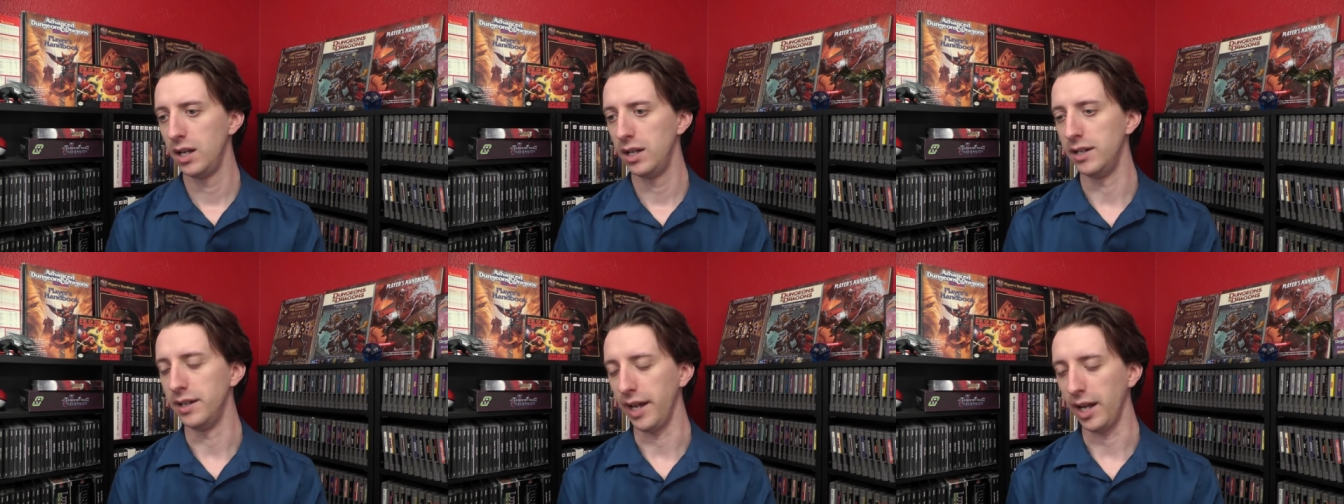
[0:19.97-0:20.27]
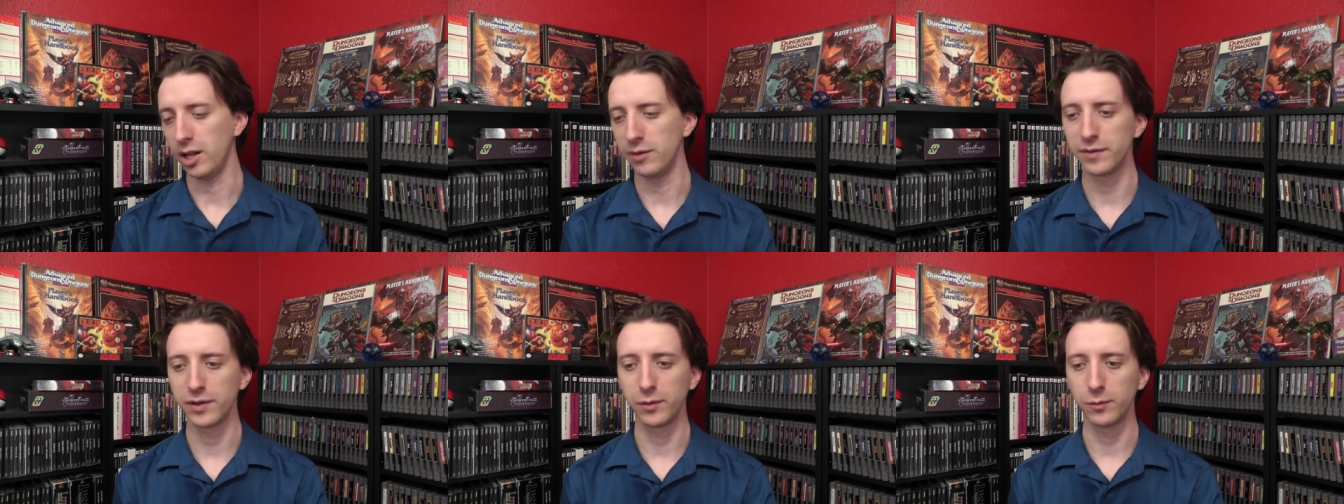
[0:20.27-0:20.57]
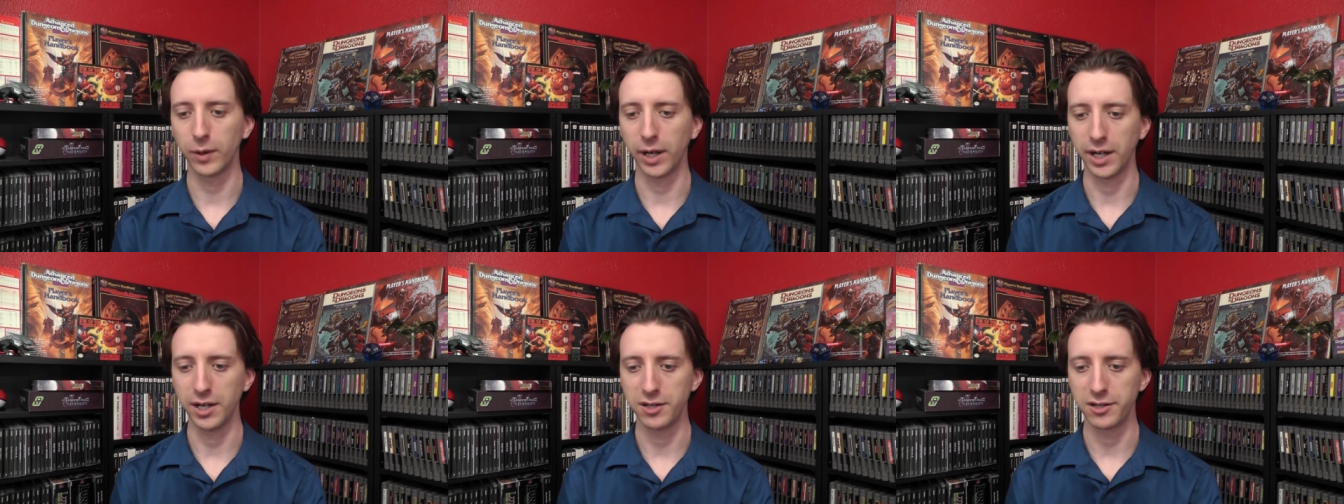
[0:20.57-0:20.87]
an elven
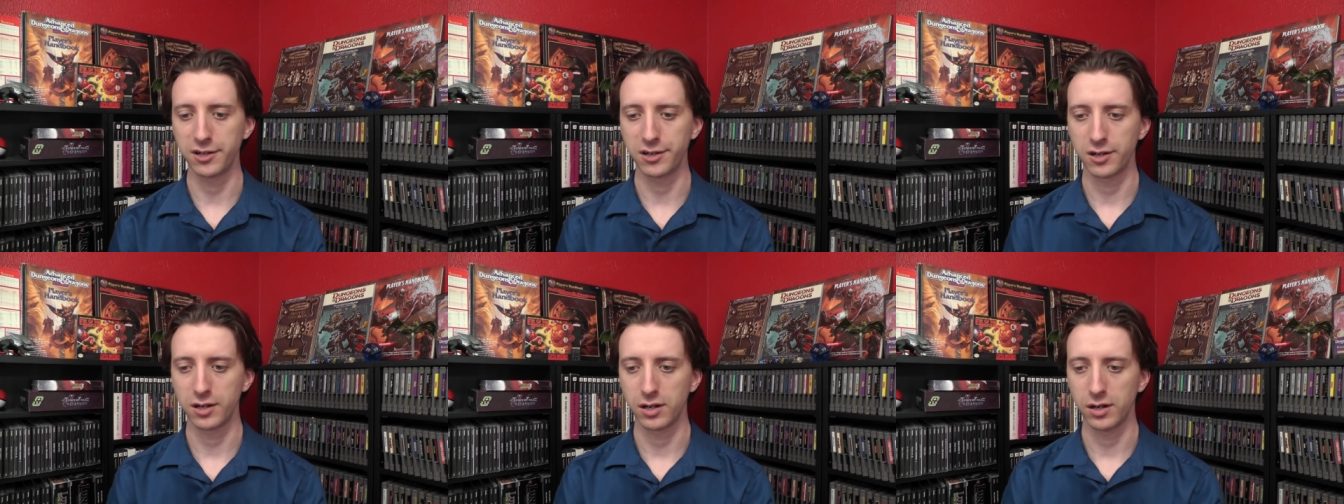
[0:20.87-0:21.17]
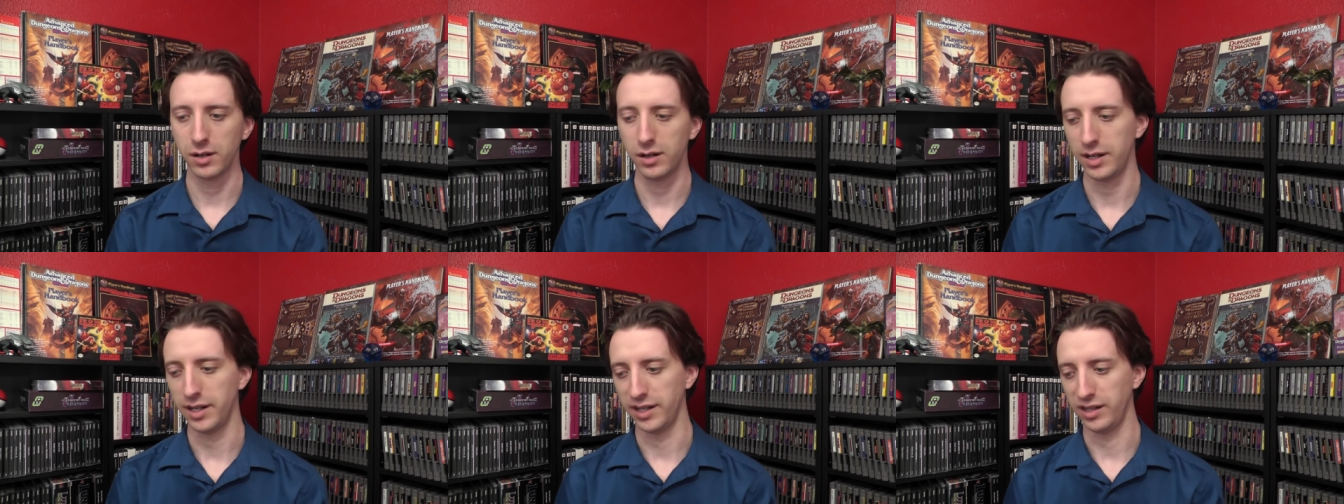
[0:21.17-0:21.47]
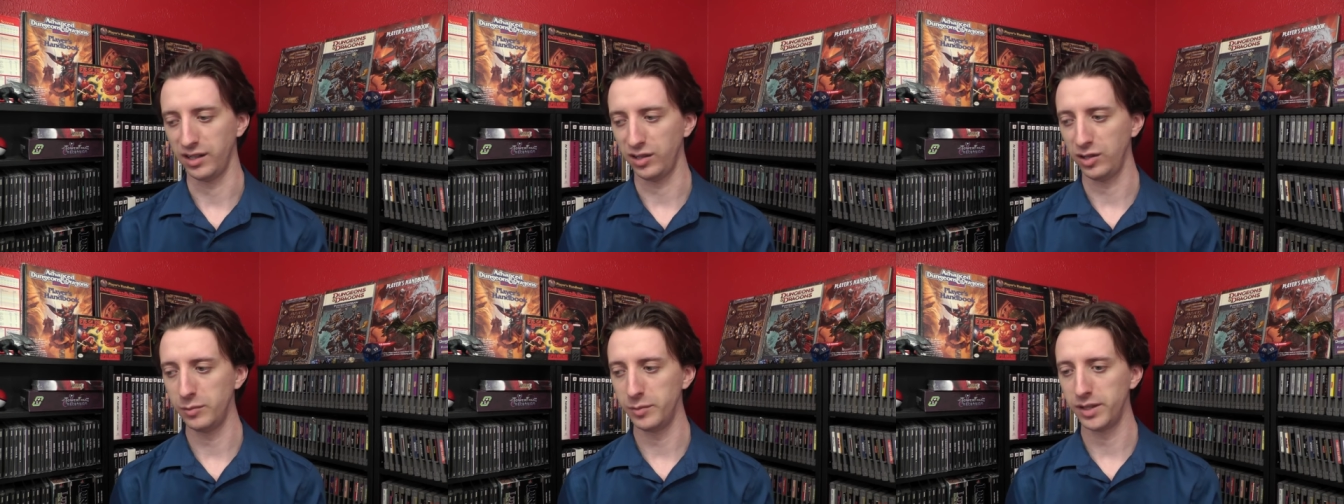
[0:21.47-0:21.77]
ranger, a
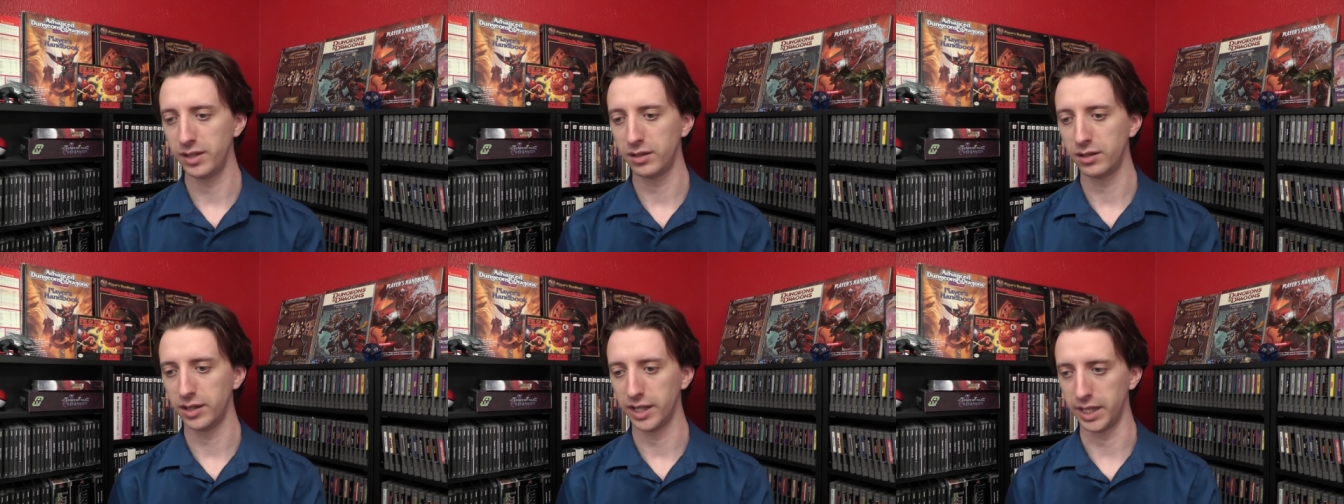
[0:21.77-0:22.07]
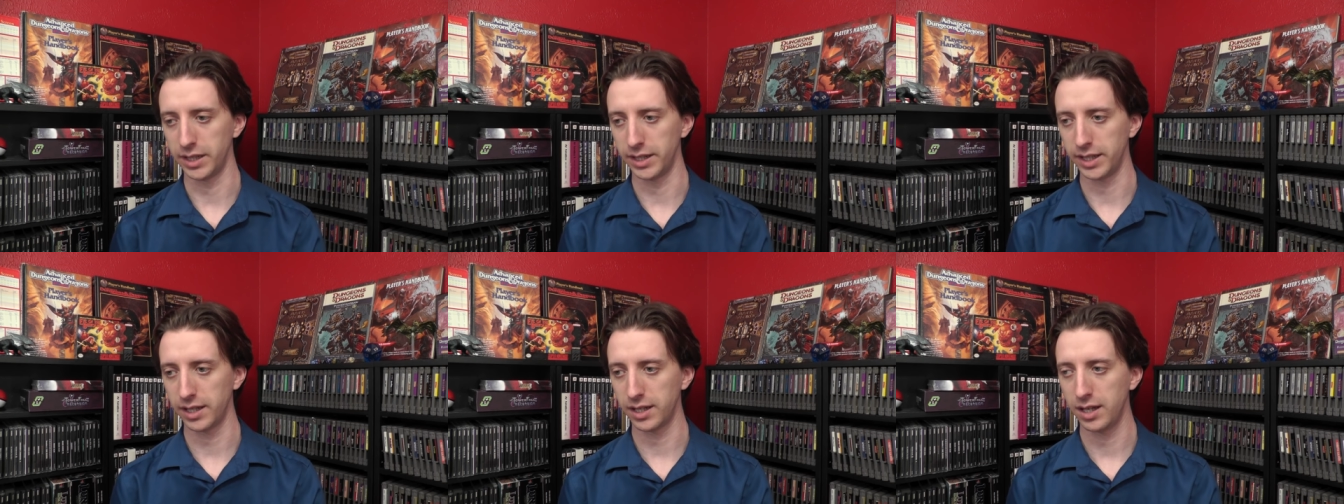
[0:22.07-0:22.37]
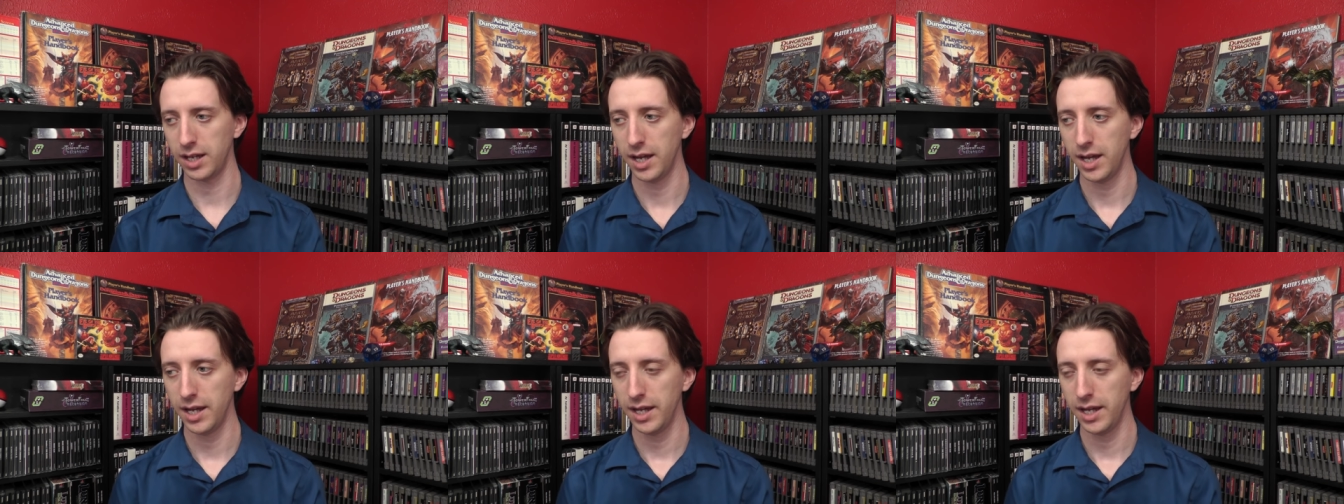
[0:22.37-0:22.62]
human cleric,